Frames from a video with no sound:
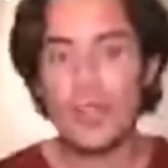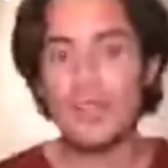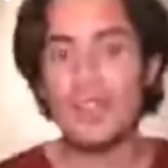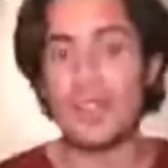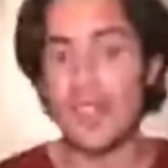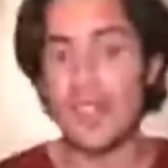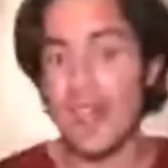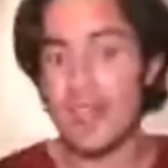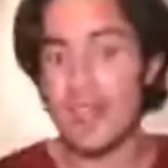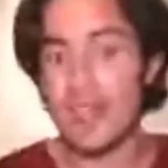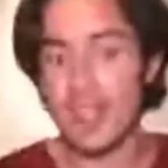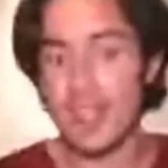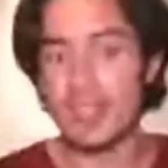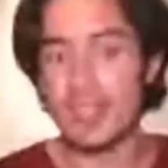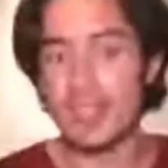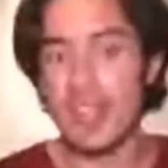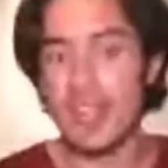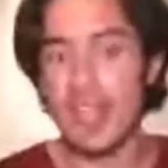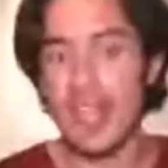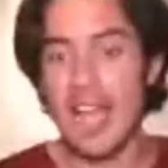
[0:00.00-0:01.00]

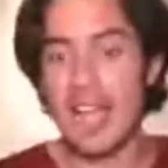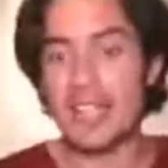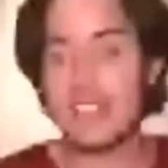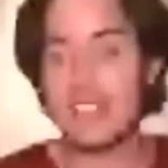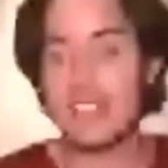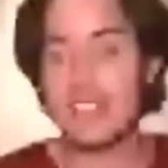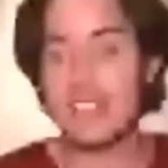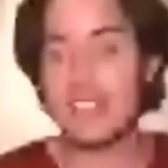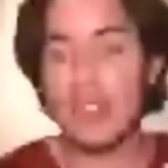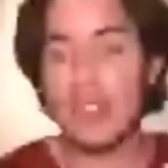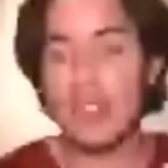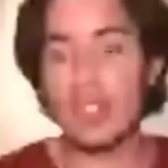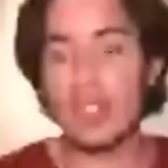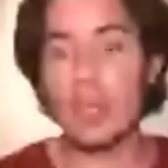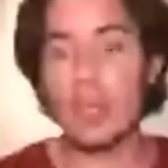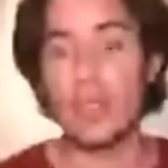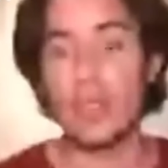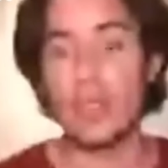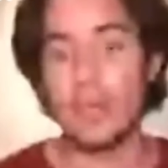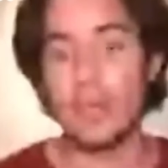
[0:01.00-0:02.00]
something as they thought
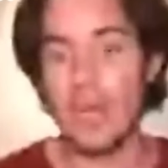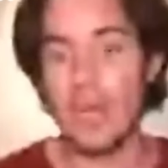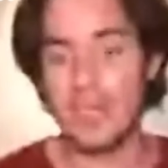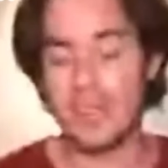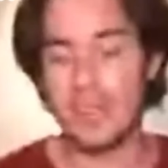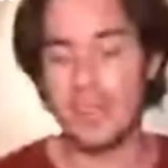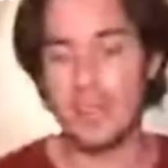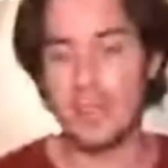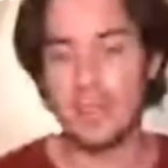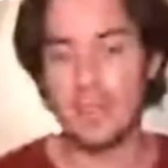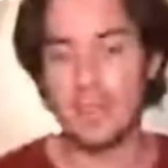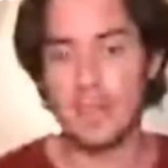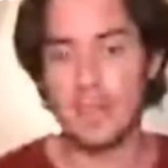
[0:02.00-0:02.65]
it was the best.